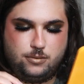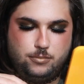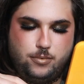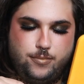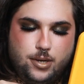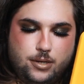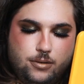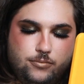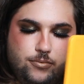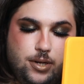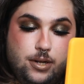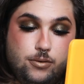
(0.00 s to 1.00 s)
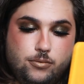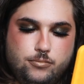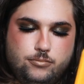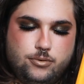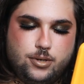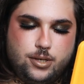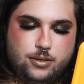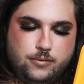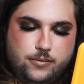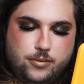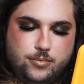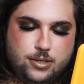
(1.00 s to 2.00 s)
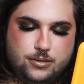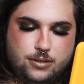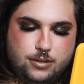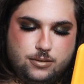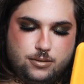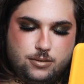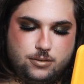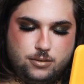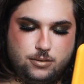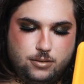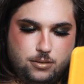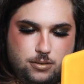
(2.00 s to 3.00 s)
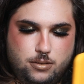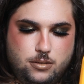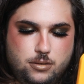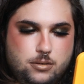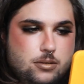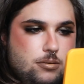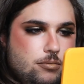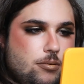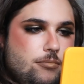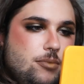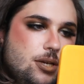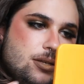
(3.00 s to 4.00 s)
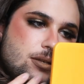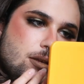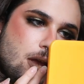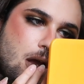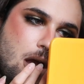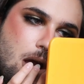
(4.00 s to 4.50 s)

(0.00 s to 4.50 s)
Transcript: So maybe I can't really ombre, if that makes sense. So just will mix.